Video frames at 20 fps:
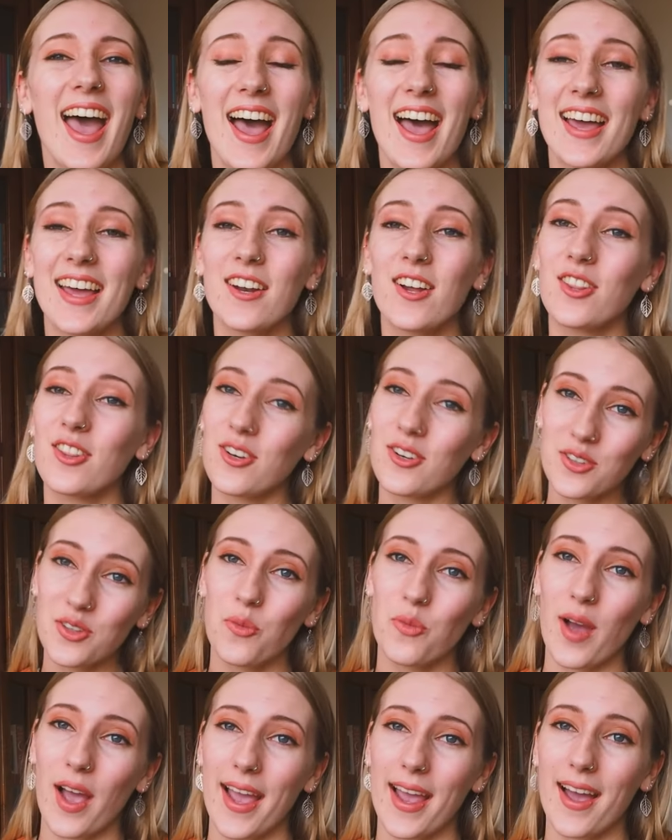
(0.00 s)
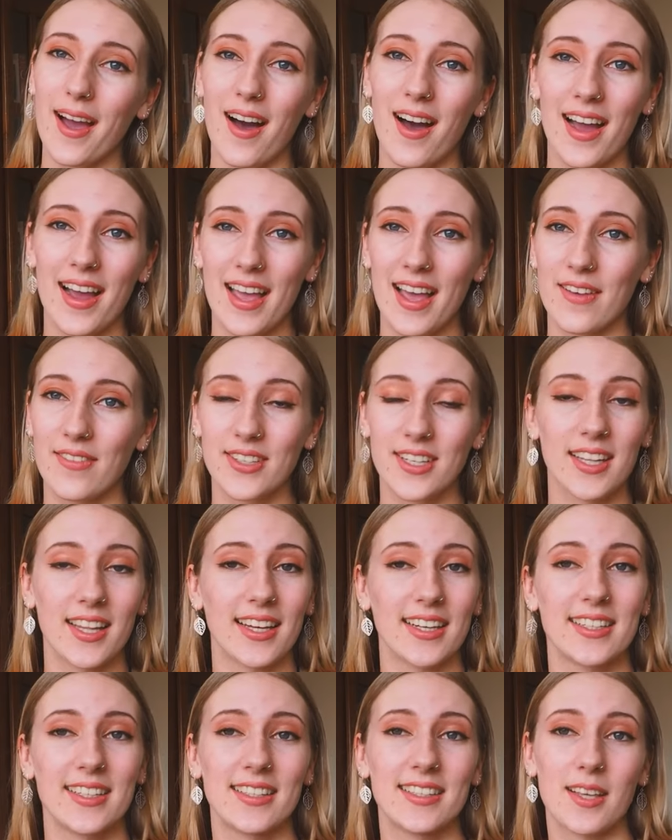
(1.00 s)
And along the way I have
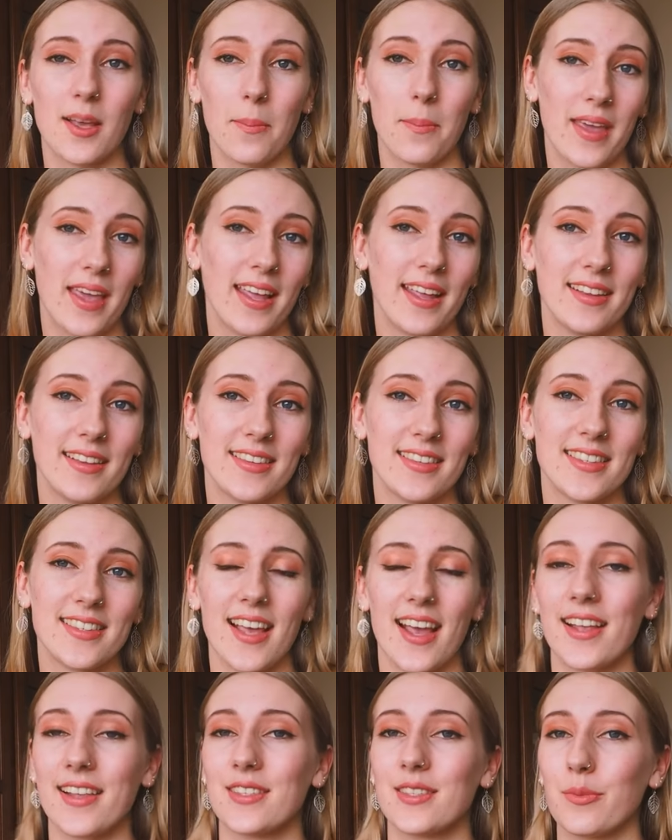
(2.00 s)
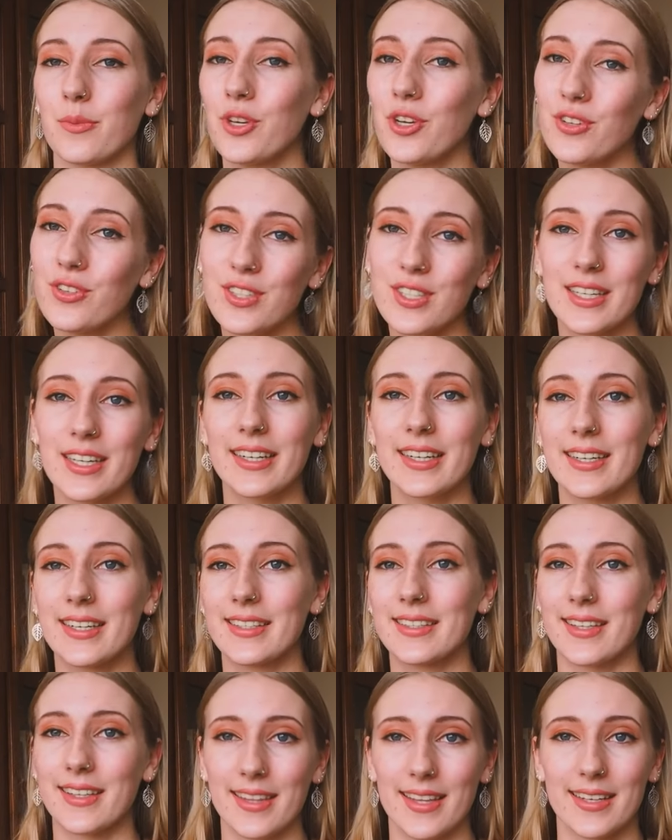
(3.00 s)
collected some pins and some cute
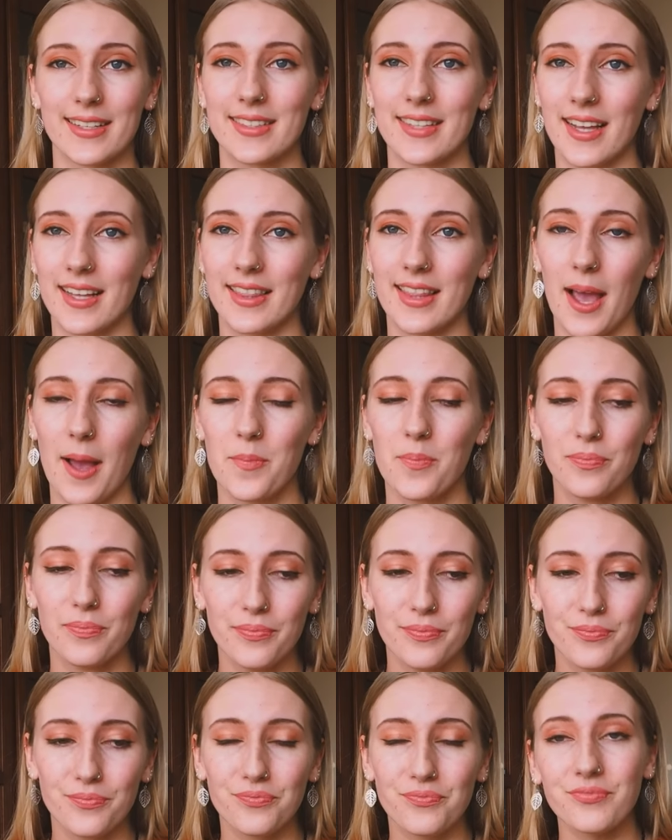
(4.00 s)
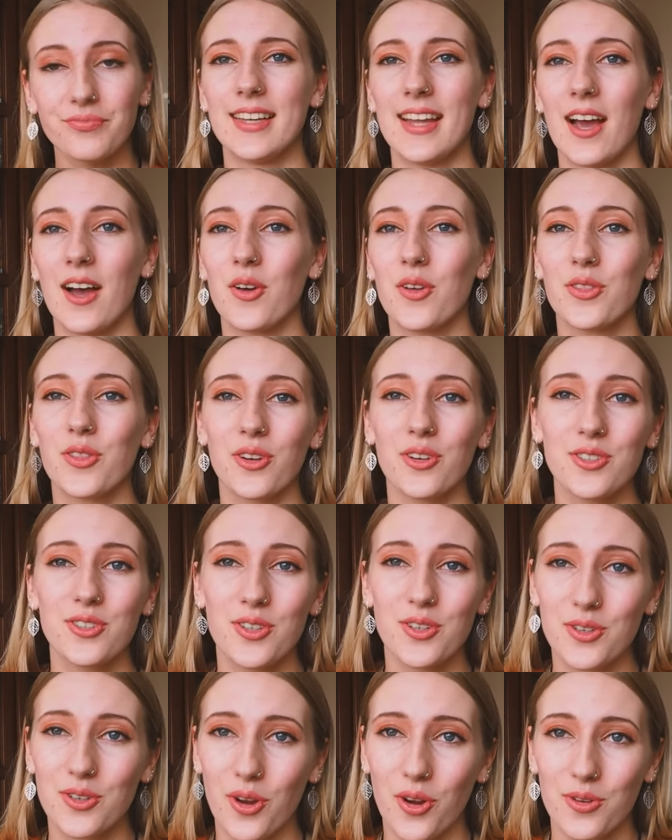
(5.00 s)
stickers and things like that. Now
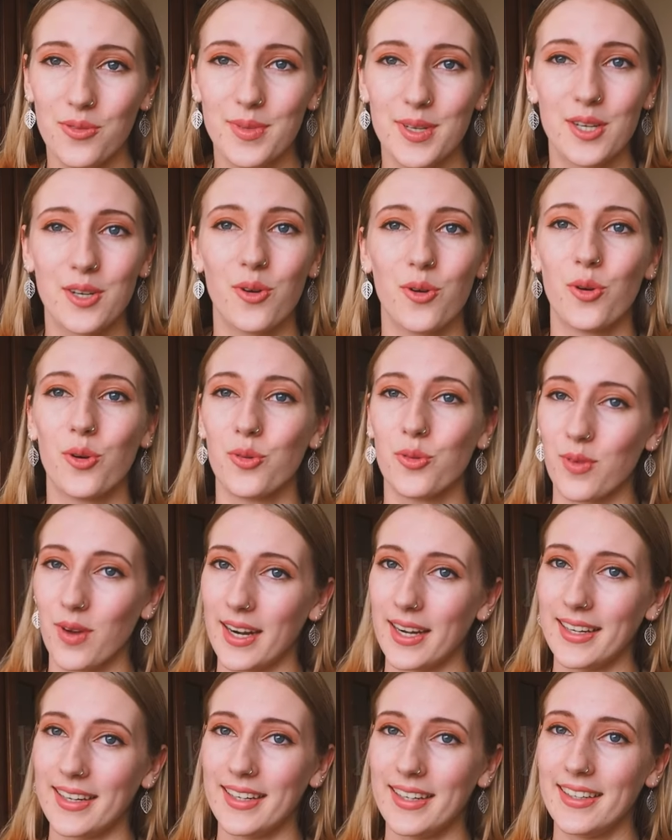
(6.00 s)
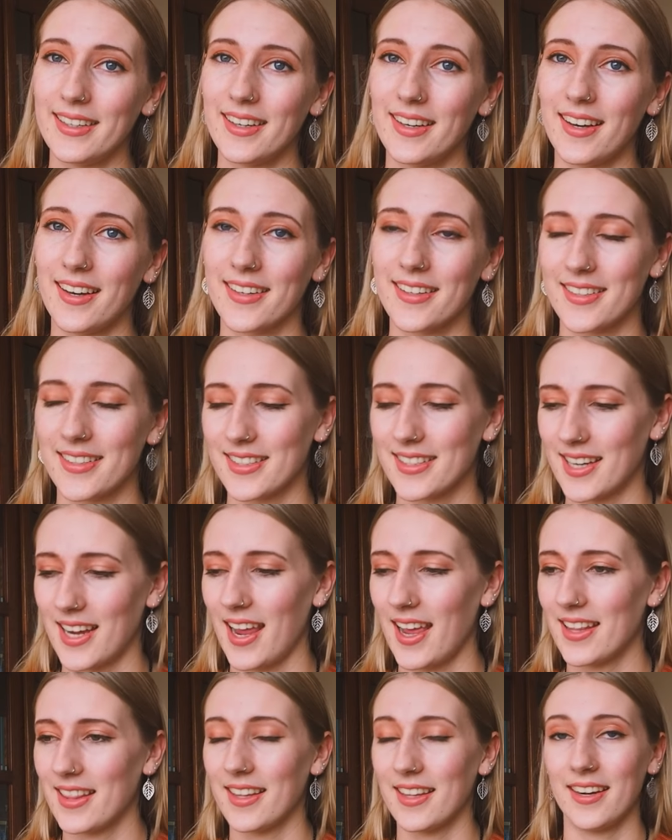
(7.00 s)
those who know me already
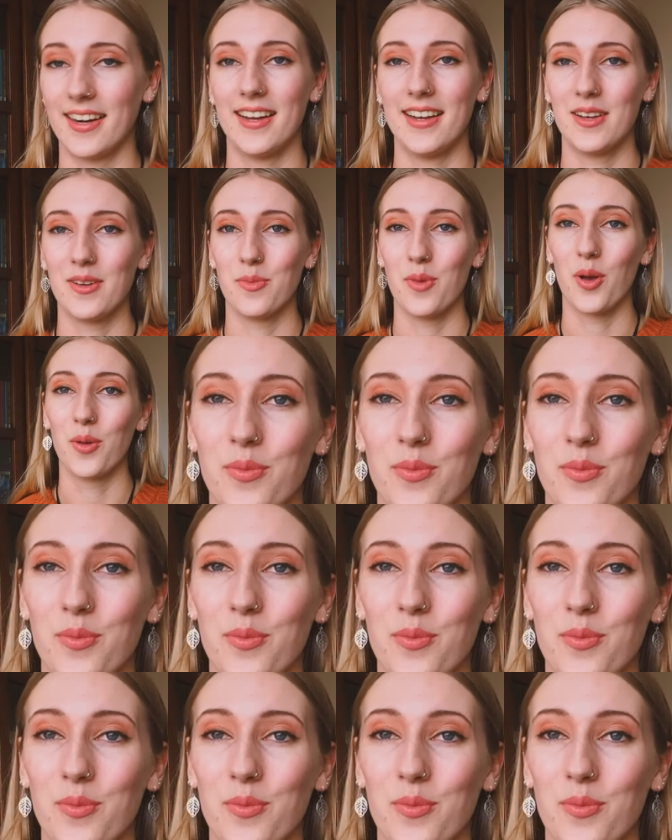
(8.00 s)
understand that I am